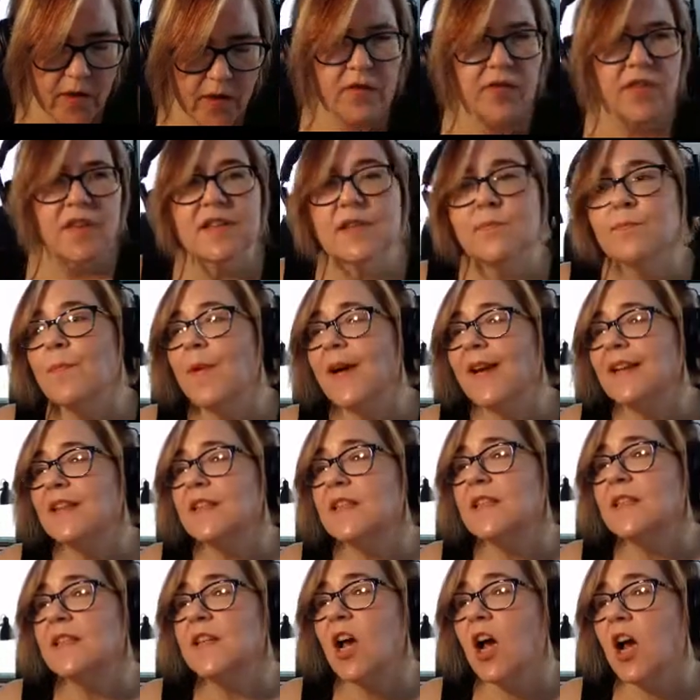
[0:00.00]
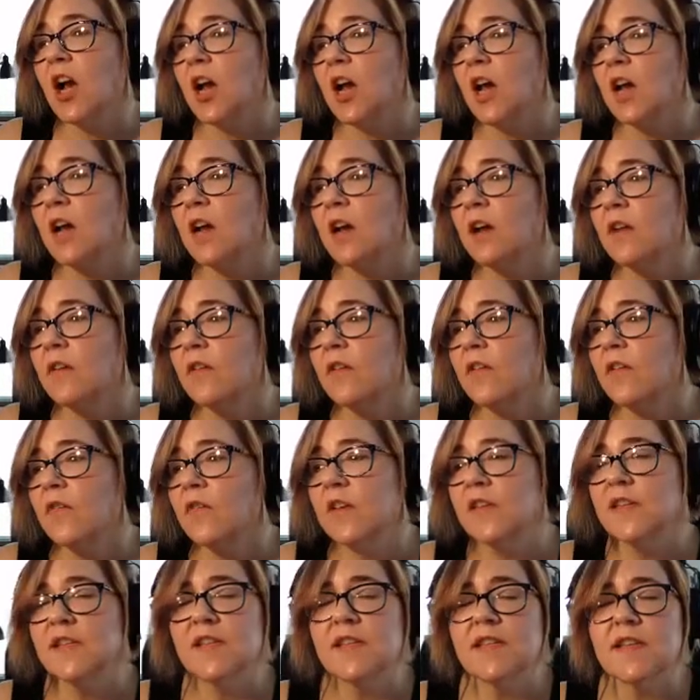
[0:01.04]
This might suck.
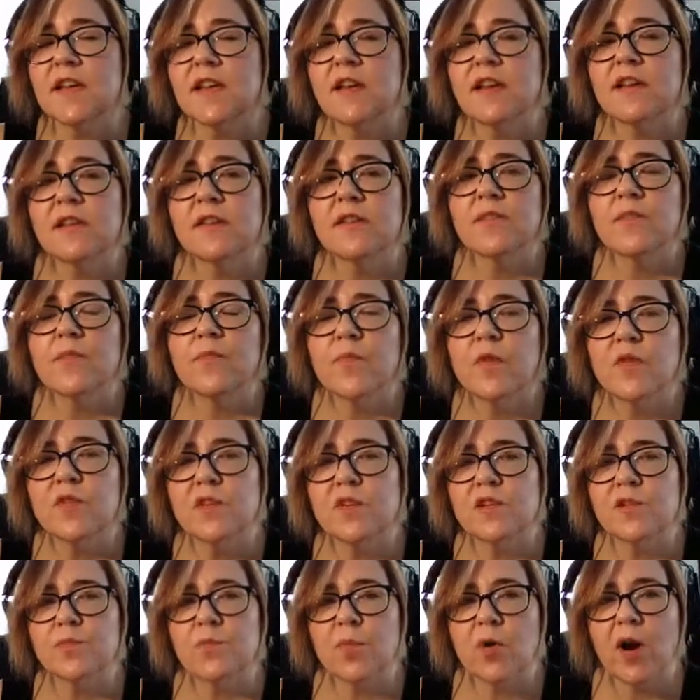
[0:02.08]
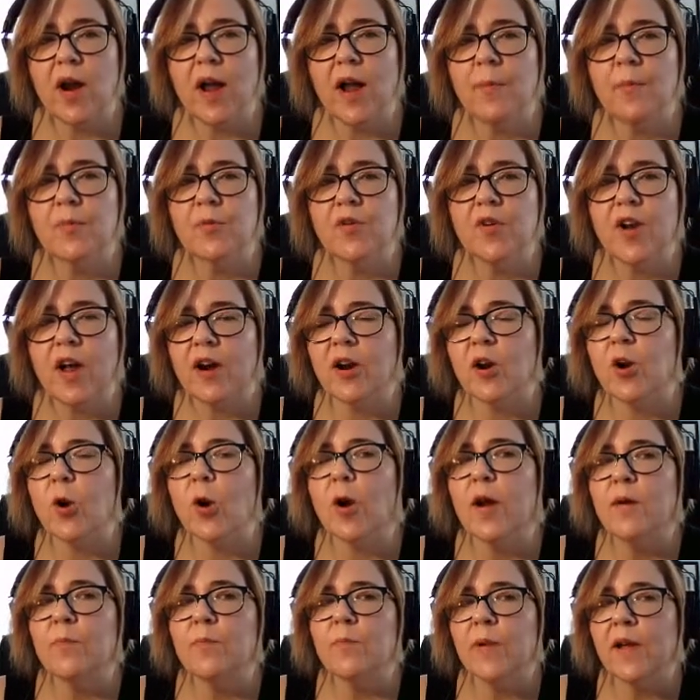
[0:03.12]
This is perhaps not a
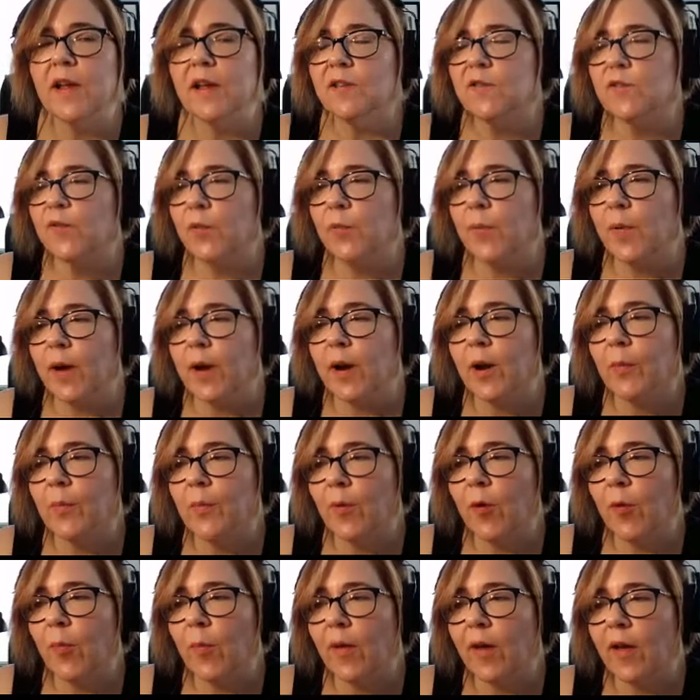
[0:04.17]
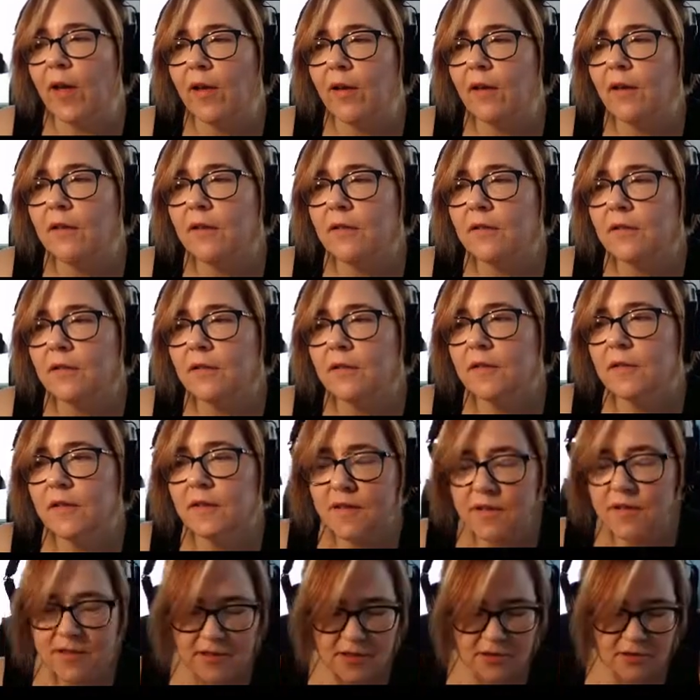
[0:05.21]
great base for Pekka BoBat.
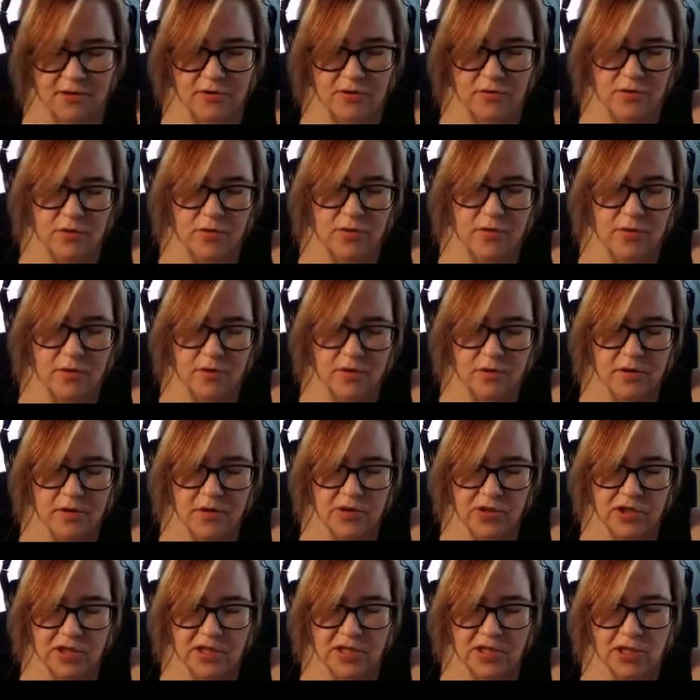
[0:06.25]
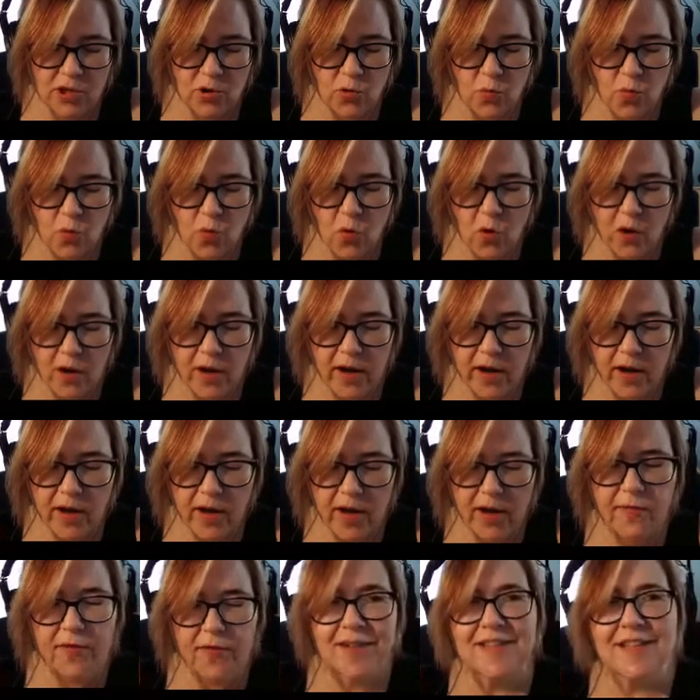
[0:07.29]
So, just as a warning,
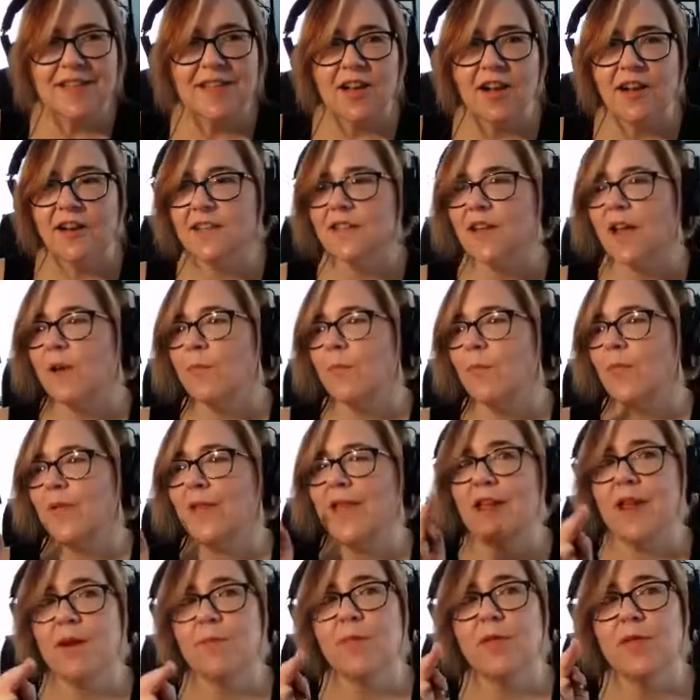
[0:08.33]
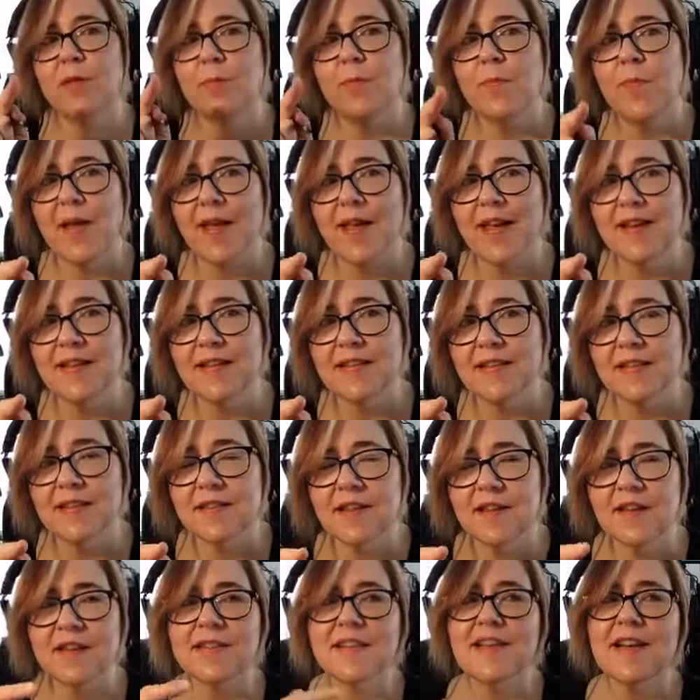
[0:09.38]
if it sucks, I blame the base.
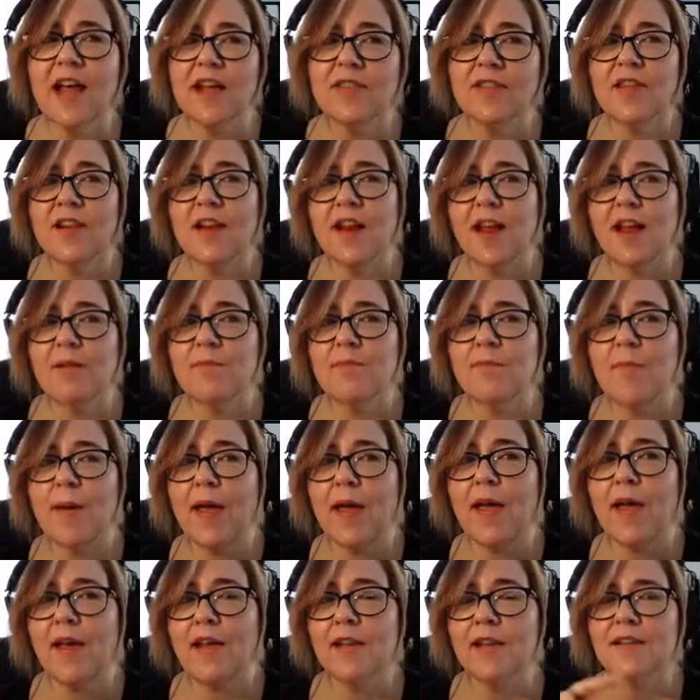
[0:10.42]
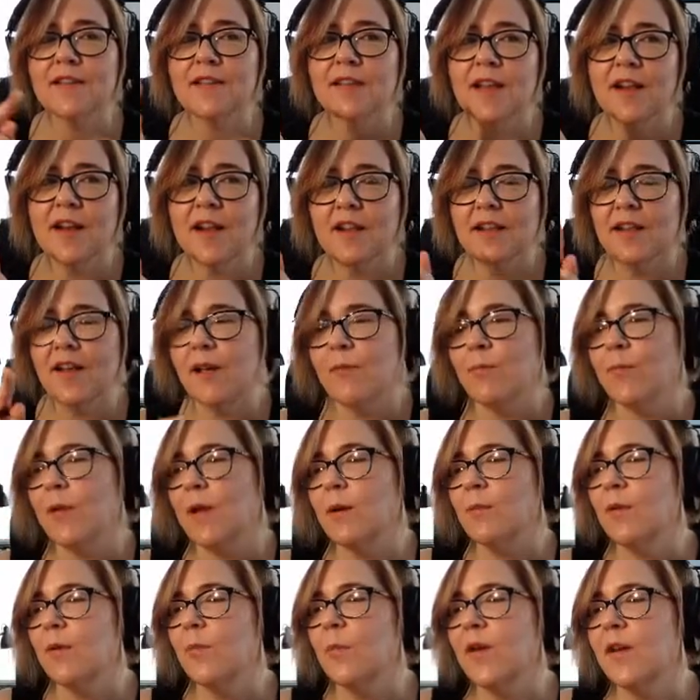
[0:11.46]
It's not that I'm bad, it's that I
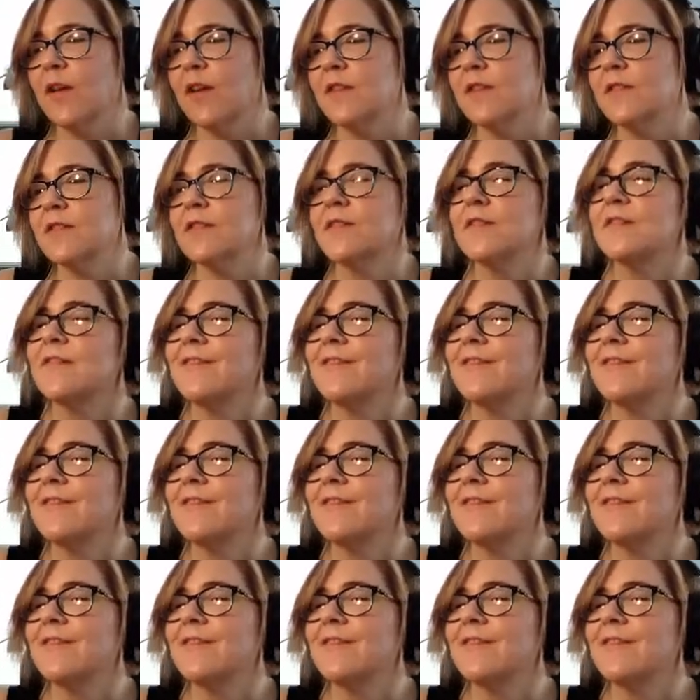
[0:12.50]
blame the base.